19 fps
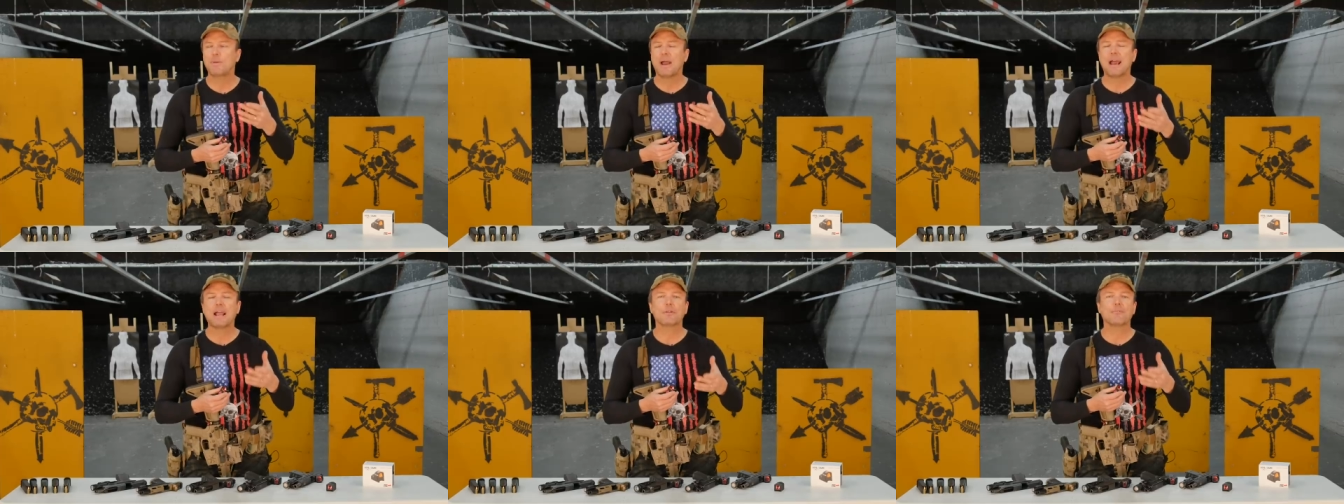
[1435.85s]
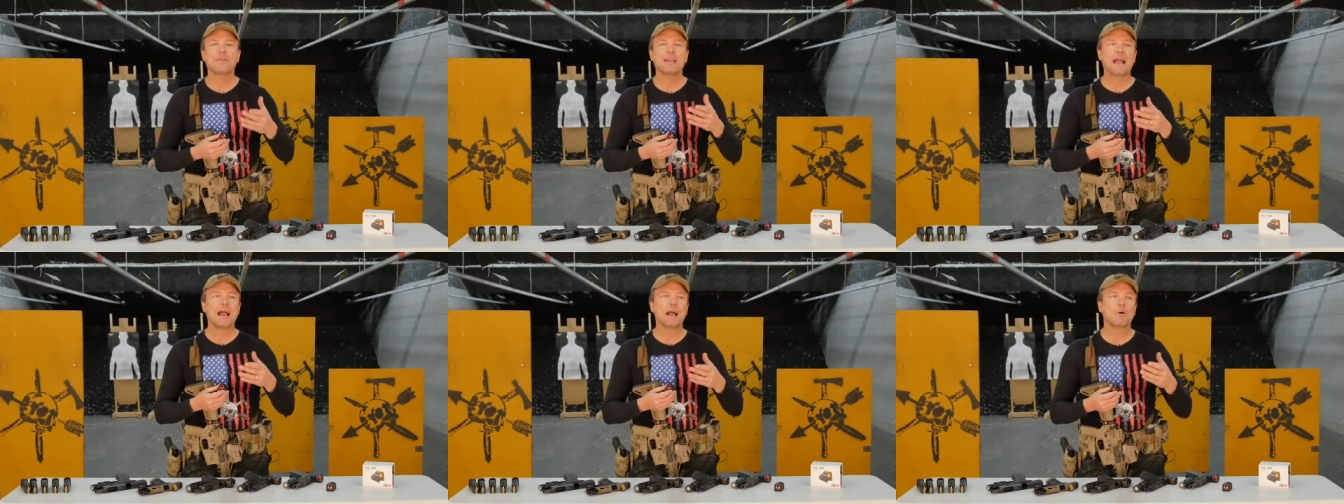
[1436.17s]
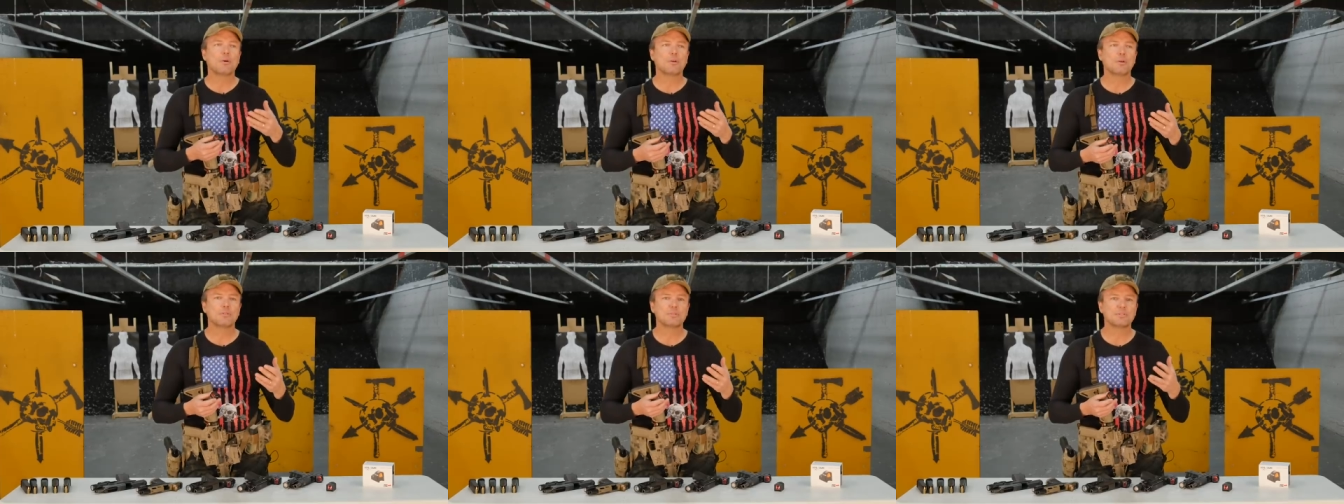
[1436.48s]
battery
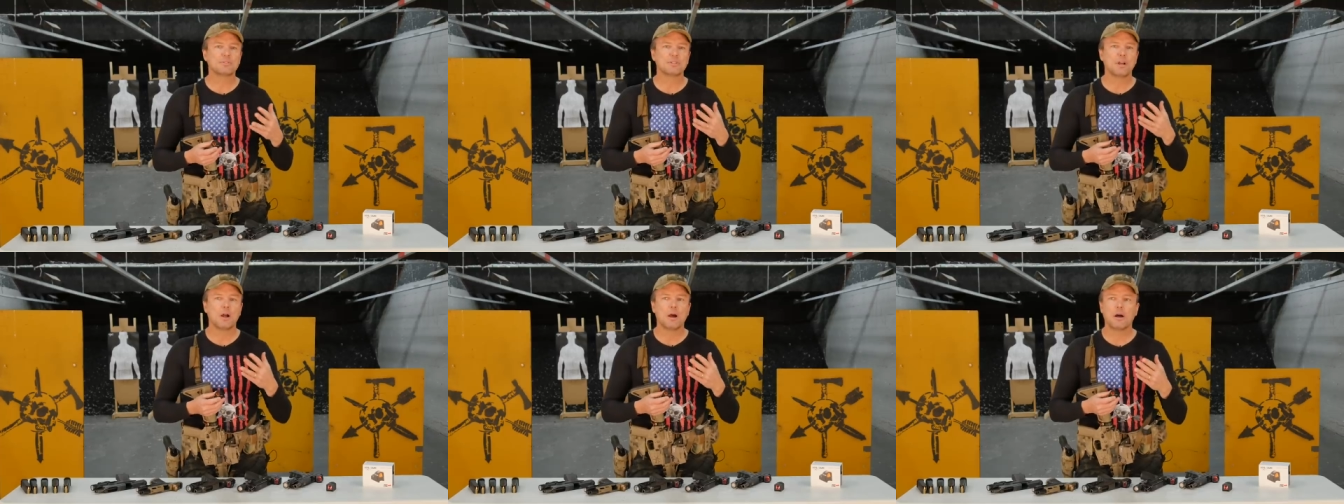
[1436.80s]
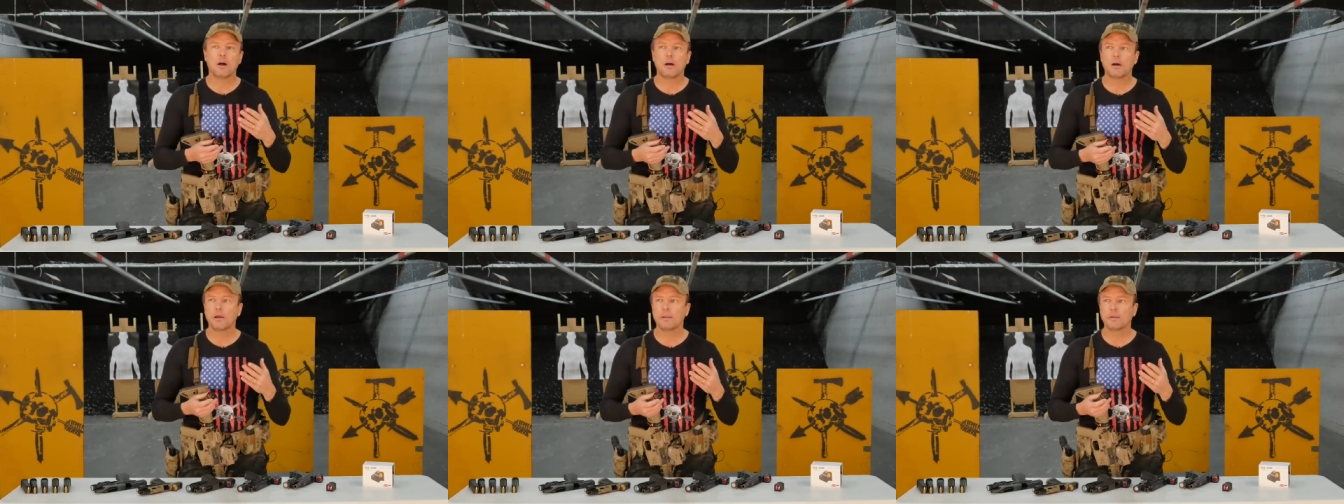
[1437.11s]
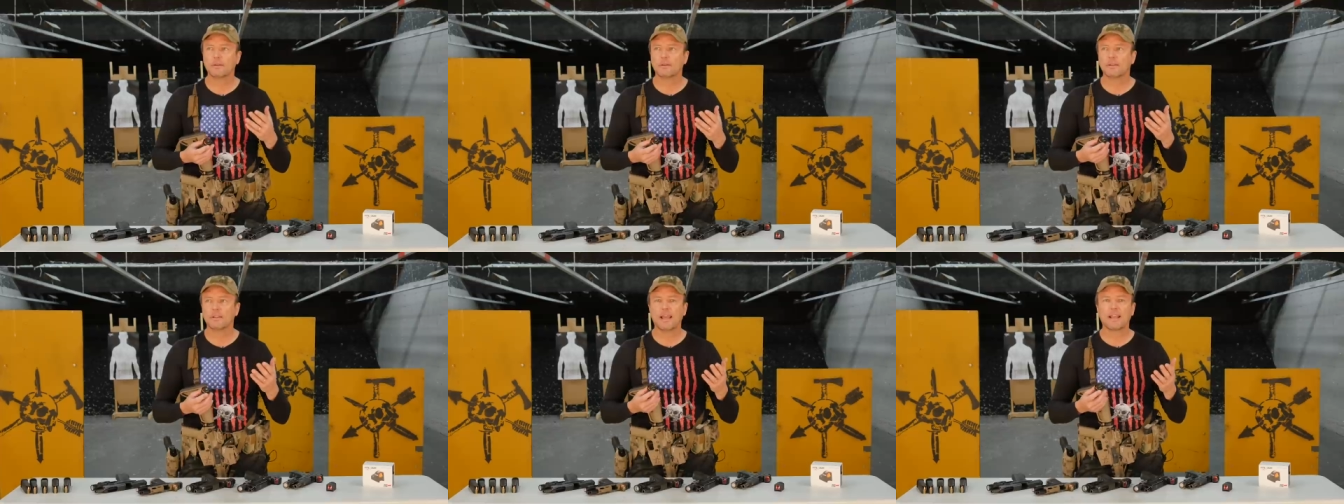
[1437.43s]
hours
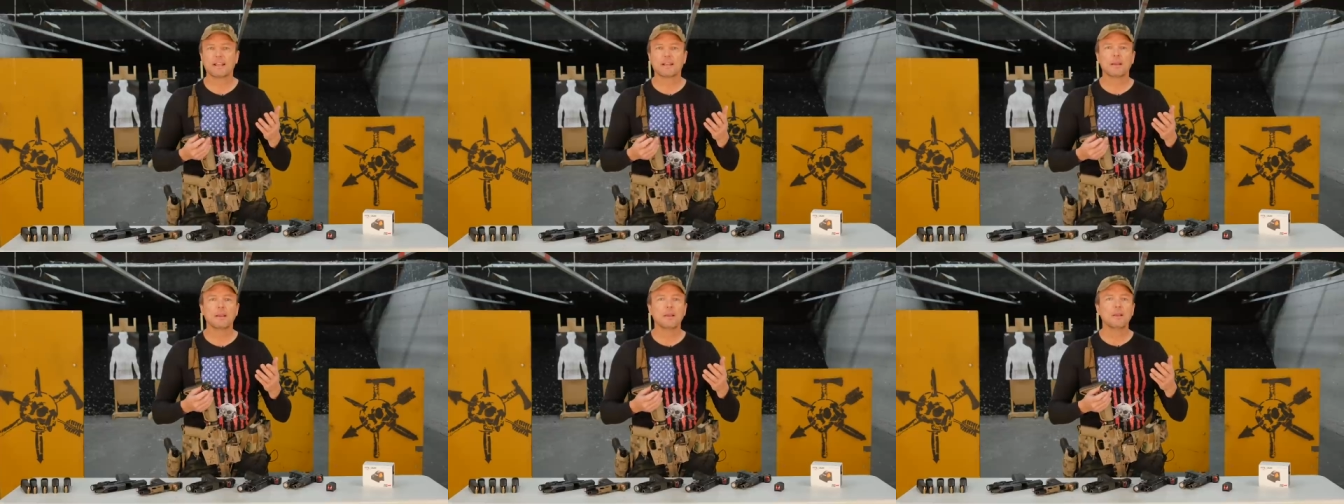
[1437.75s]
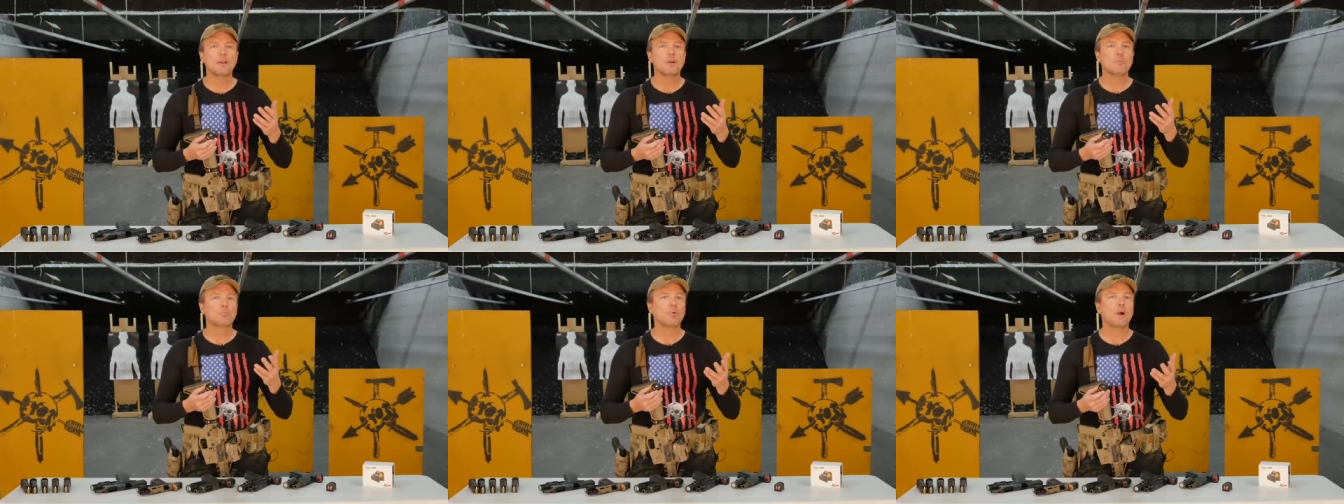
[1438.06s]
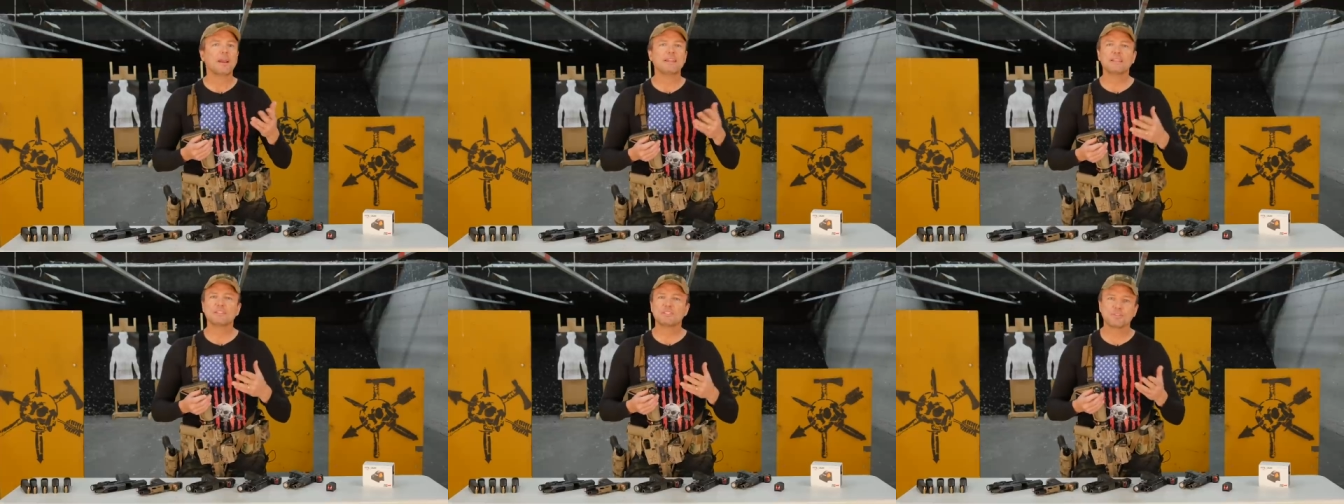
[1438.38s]
on like
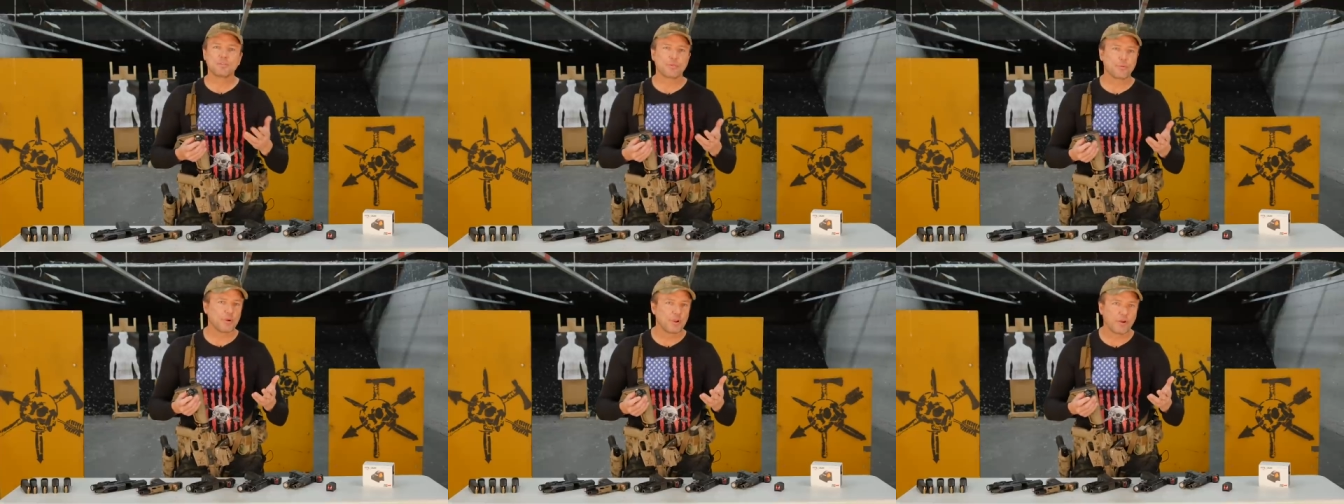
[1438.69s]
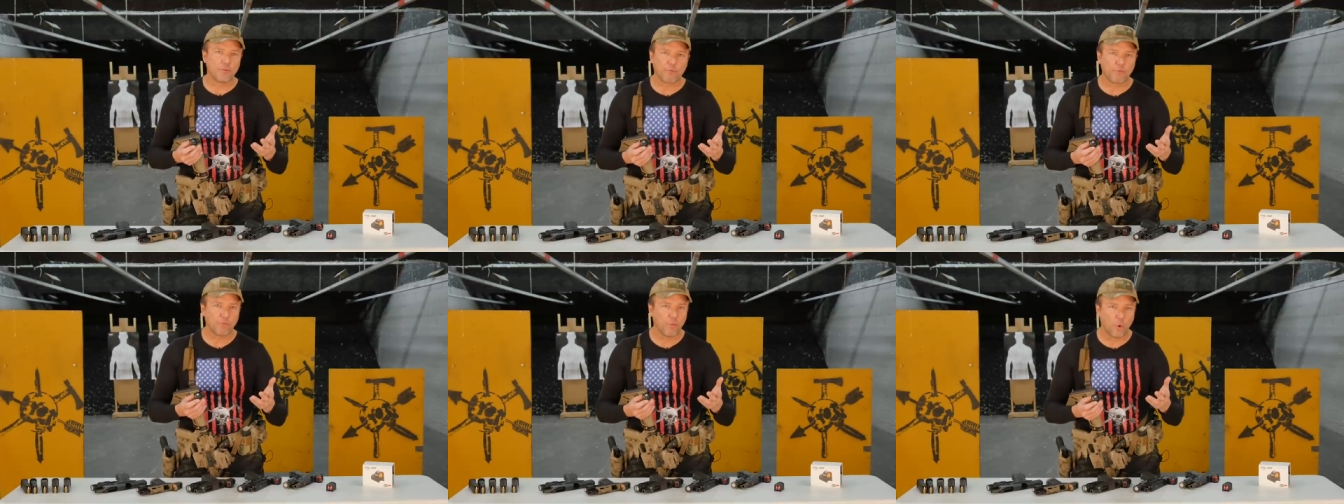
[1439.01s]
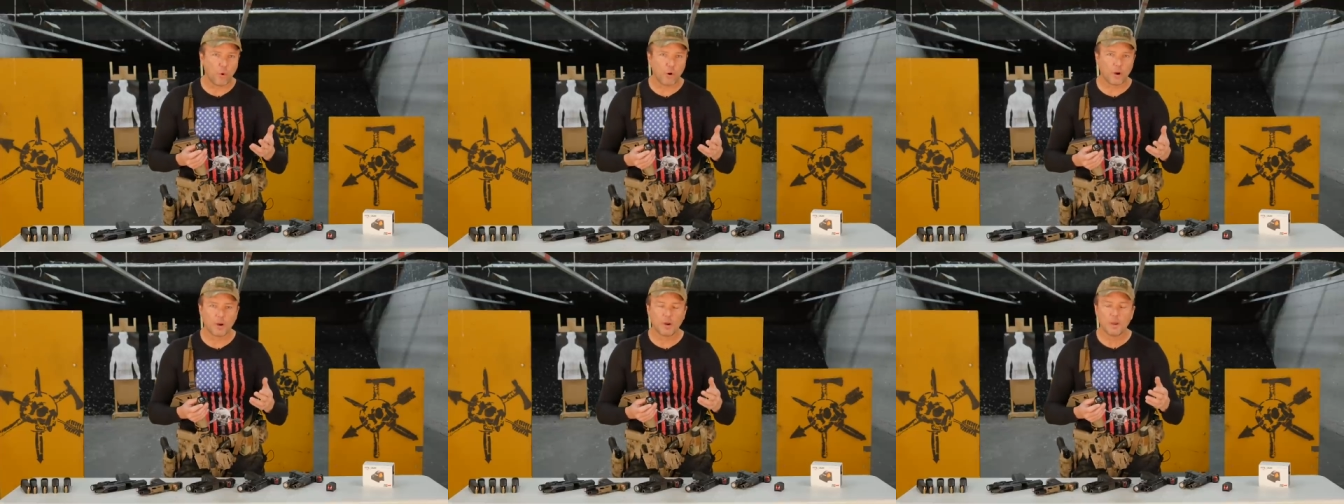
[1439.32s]
brightness three or
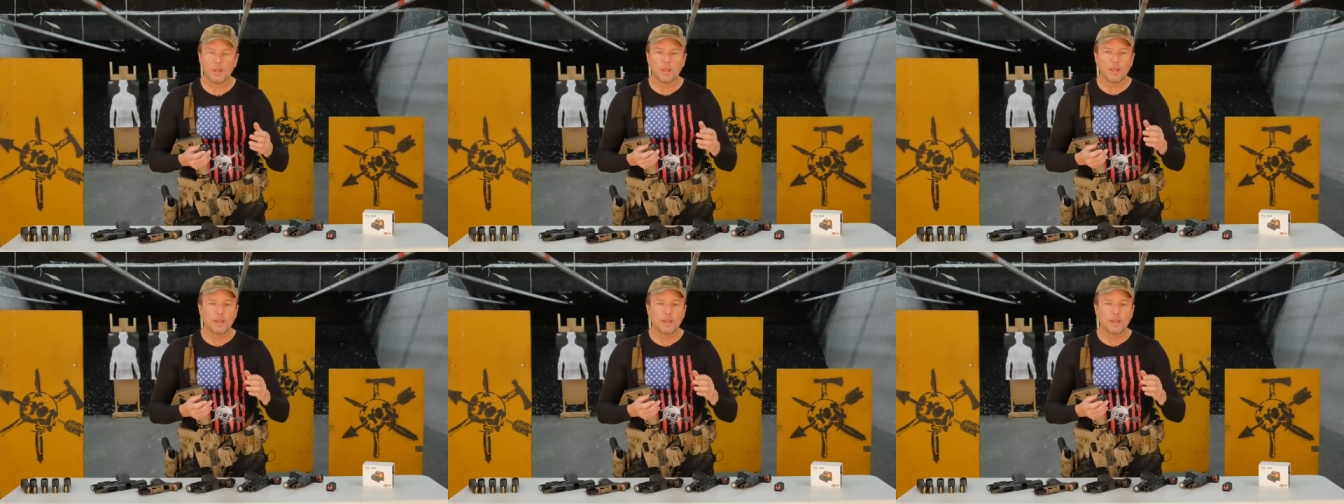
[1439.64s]
four.